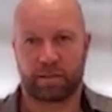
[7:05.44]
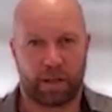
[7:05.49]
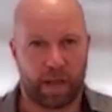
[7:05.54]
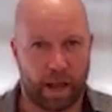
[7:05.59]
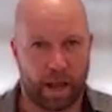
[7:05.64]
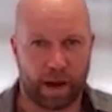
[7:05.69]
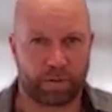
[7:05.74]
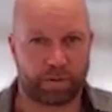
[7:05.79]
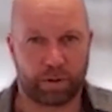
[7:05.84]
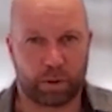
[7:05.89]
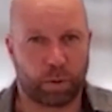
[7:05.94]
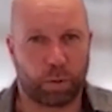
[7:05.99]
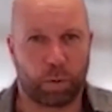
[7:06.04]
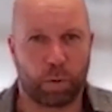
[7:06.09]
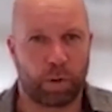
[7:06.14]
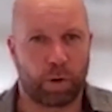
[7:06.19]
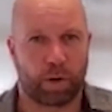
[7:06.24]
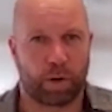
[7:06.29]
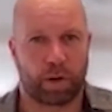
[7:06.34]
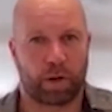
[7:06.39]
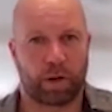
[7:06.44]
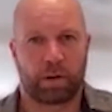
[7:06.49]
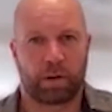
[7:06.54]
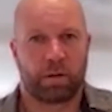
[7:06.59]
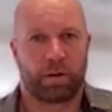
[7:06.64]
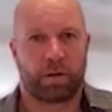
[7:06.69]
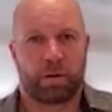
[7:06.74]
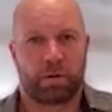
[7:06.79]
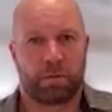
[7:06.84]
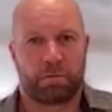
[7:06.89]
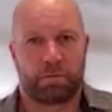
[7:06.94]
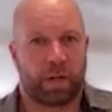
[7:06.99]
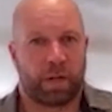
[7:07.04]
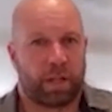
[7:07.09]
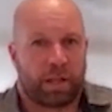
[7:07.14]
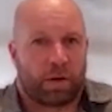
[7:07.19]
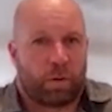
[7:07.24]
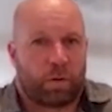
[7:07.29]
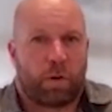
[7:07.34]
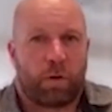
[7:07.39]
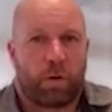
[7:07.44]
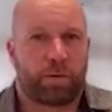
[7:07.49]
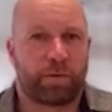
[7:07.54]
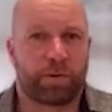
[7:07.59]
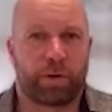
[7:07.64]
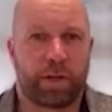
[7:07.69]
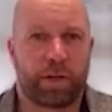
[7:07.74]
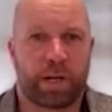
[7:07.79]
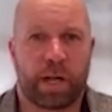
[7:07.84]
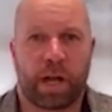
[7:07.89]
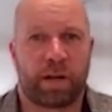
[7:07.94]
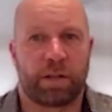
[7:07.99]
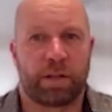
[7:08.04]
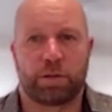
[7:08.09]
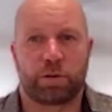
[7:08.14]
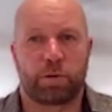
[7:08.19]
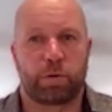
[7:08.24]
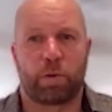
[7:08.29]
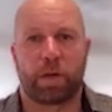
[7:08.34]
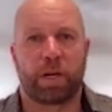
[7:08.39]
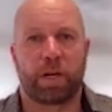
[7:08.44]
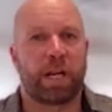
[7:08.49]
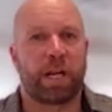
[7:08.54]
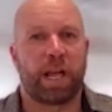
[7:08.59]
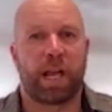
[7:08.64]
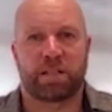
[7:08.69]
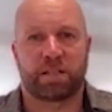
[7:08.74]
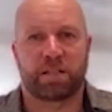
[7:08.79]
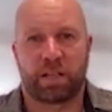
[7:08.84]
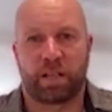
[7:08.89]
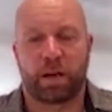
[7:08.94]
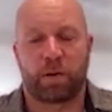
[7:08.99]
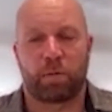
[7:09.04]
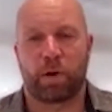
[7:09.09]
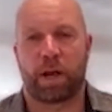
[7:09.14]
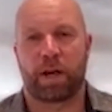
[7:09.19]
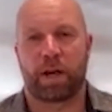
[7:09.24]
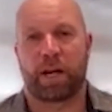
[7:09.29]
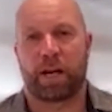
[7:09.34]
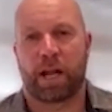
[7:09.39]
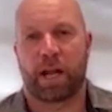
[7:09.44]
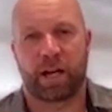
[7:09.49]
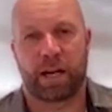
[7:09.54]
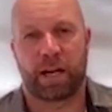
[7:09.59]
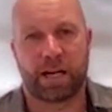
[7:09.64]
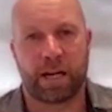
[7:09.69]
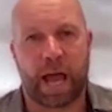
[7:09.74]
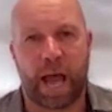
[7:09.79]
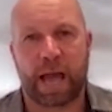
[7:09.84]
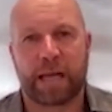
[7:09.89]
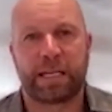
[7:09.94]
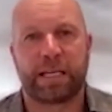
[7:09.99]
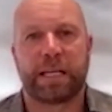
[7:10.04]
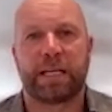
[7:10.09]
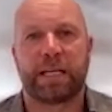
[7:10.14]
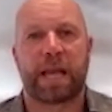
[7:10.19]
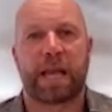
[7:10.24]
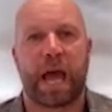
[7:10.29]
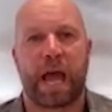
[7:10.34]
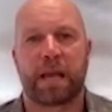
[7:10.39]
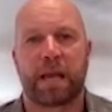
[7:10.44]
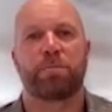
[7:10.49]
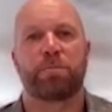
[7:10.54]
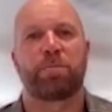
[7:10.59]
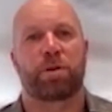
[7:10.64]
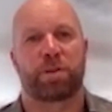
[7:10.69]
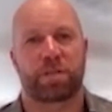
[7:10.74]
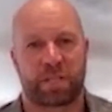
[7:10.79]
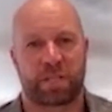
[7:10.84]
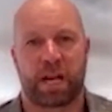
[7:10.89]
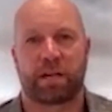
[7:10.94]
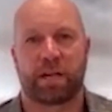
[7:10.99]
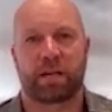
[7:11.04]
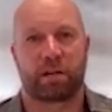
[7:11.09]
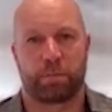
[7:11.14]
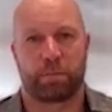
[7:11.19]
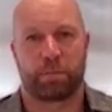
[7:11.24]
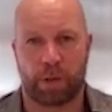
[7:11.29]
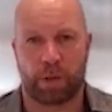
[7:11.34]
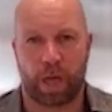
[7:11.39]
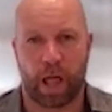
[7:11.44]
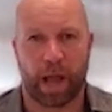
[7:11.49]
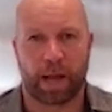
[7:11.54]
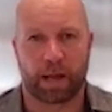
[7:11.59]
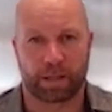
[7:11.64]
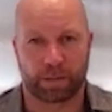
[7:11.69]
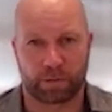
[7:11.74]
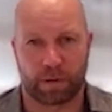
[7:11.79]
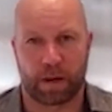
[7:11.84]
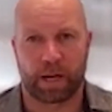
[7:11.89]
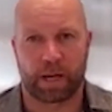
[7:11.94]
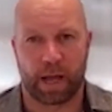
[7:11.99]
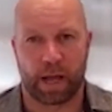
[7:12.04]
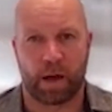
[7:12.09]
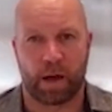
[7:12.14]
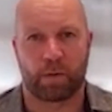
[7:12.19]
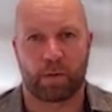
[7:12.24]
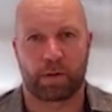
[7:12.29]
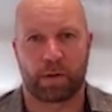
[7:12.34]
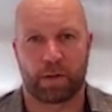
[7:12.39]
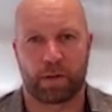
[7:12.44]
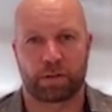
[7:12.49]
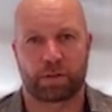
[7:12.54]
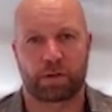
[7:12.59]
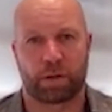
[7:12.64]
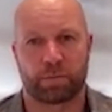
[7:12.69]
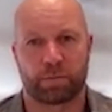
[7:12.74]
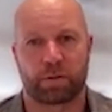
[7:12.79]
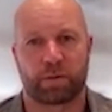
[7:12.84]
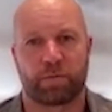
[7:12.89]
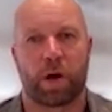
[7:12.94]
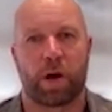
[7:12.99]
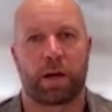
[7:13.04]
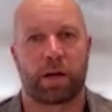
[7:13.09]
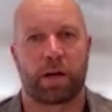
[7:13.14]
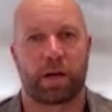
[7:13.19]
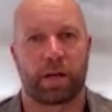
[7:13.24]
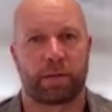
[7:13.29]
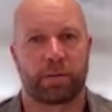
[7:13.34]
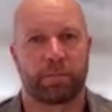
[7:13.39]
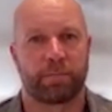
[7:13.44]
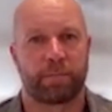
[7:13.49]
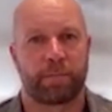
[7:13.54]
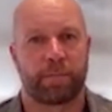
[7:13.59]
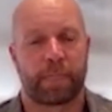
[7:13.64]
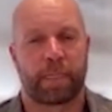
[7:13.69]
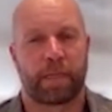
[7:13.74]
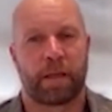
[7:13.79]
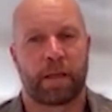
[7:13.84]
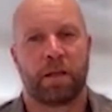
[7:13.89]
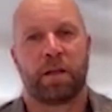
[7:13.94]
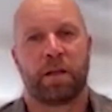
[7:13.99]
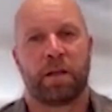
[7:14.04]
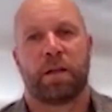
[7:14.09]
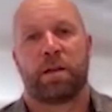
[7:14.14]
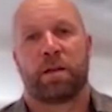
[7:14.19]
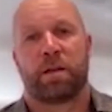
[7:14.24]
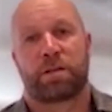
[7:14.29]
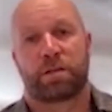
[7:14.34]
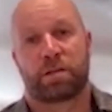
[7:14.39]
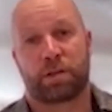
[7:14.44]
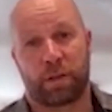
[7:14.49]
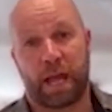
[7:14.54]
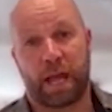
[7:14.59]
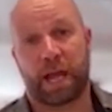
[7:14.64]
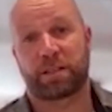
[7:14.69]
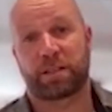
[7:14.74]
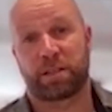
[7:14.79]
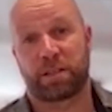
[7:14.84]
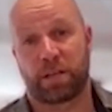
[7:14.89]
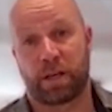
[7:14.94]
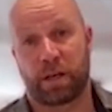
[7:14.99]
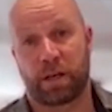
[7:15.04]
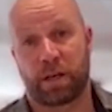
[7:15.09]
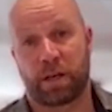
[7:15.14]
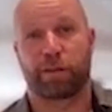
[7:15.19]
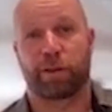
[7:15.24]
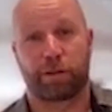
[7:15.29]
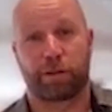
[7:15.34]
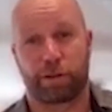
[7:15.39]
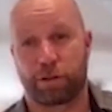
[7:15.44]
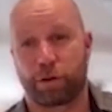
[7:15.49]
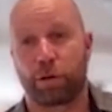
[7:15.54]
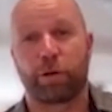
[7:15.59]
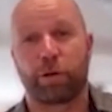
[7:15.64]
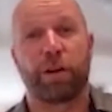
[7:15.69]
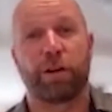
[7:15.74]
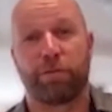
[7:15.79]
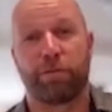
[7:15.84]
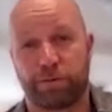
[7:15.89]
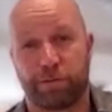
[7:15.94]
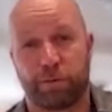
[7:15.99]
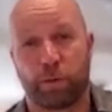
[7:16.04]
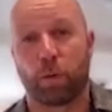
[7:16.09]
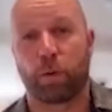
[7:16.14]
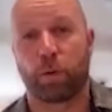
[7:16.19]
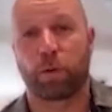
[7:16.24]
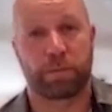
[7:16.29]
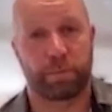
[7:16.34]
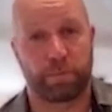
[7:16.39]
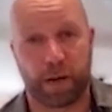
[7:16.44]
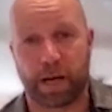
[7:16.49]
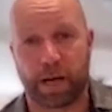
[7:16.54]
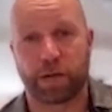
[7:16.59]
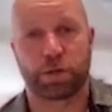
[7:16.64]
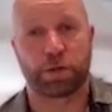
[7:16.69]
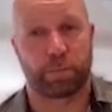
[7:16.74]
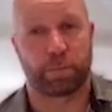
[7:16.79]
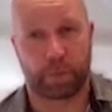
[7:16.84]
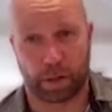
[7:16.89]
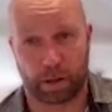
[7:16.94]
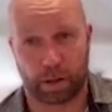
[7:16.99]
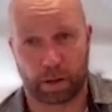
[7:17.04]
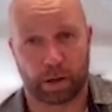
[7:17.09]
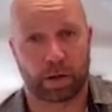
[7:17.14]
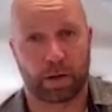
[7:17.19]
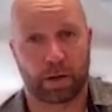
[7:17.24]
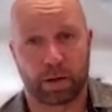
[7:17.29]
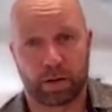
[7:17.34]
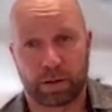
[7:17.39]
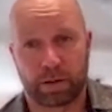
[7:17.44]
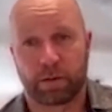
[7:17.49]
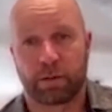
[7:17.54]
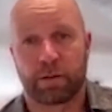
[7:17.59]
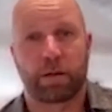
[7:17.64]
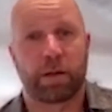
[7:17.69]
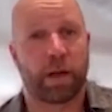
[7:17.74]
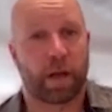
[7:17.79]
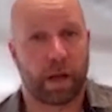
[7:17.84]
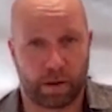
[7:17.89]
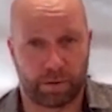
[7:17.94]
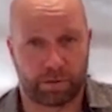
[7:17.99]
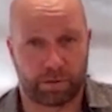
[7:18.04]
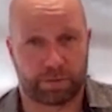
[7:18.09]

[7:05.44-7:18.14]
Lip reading: every quarter, and they're over and done in 20 days, and they're running at a 99% compliance right now in terms of auditing. So that's the third and fourth major pillar of